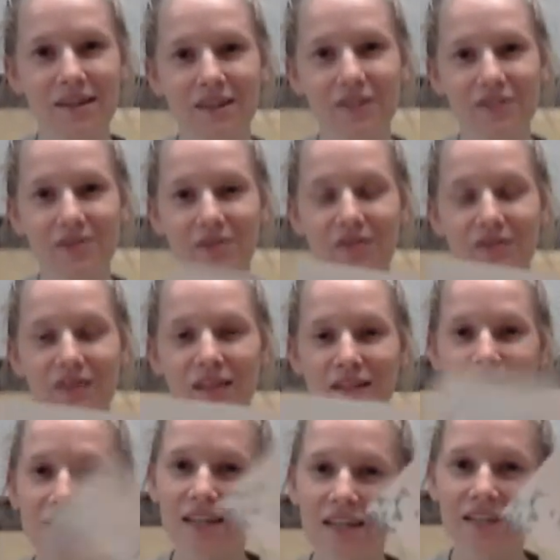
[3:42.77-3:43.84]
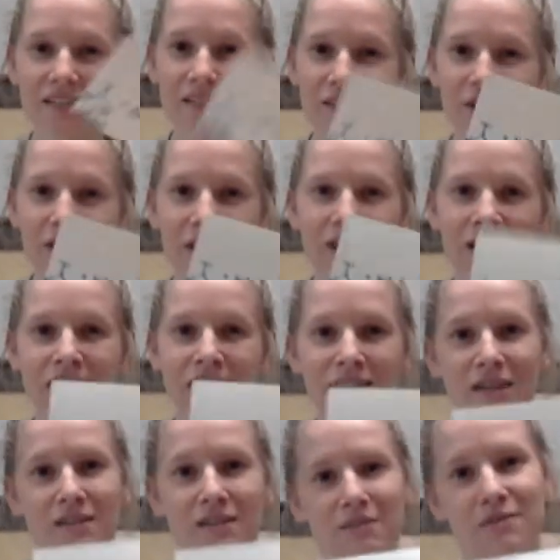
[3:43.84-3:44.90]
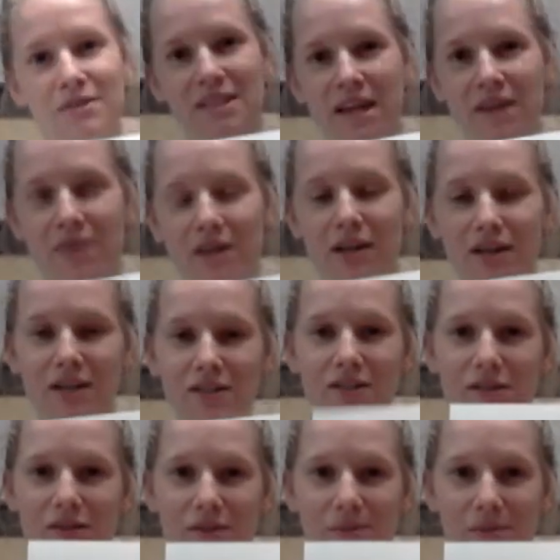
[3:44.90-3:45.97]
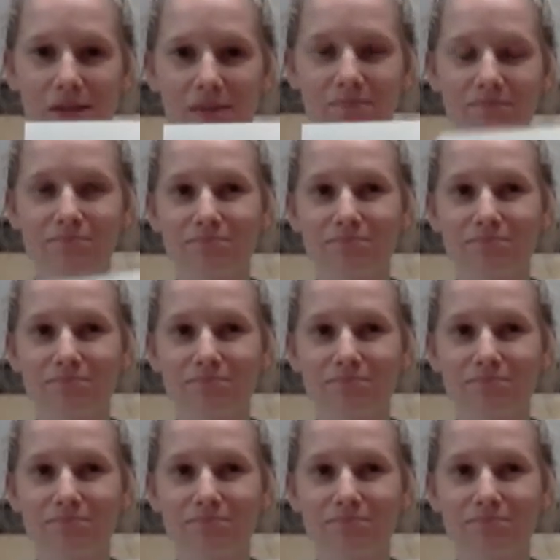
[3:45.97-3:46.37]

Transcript: so everything tastes good and not too sour and not too sweet.